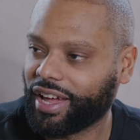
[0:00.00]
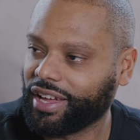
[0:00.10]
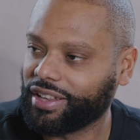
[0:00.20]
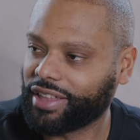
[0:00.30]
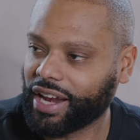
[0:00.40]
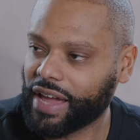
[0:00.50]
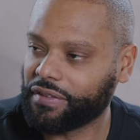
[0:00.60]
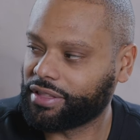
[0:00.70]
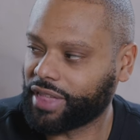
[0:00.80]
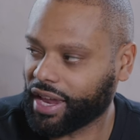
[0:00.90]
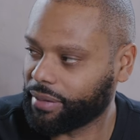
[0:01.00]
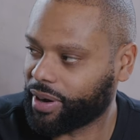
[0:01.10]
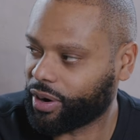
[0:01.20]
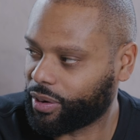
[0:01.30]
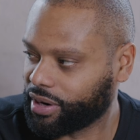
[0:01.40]
like they're not even thinking
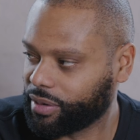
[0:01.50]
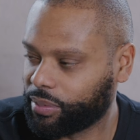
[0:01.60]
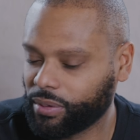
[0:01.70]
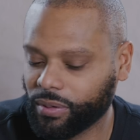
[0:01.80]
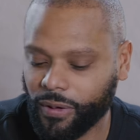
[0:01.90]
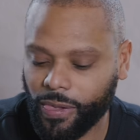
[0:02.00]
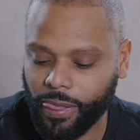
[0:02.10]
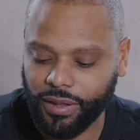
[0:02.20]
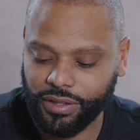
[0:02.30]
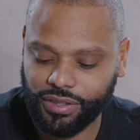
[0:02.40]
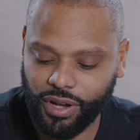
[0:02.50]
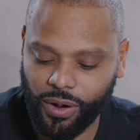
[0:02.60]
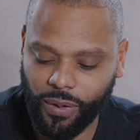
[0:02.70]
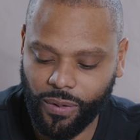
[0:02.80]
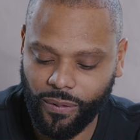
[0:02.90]
about going in the pool. Yeah.
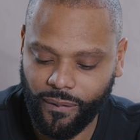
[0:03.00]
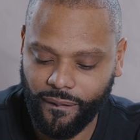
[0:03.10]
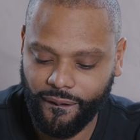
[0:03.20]
So